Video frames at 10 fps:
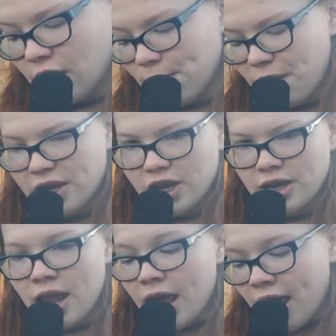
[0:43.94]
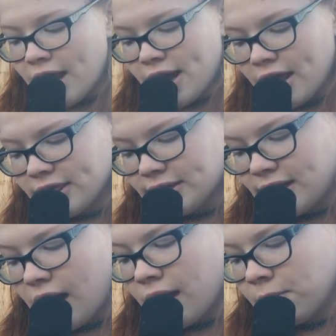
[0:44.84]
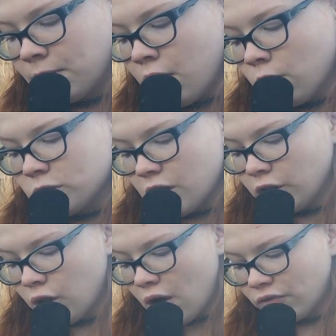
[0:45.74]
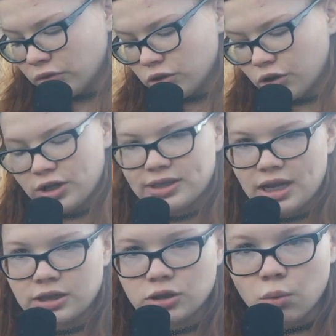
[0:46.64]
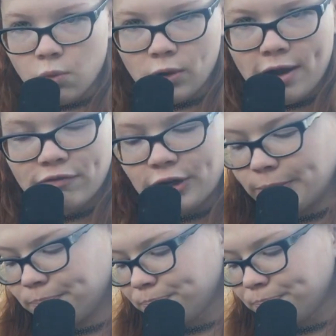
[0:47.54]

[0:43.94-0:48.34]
their opinion, and at the time was unlawful to criticize the war effort.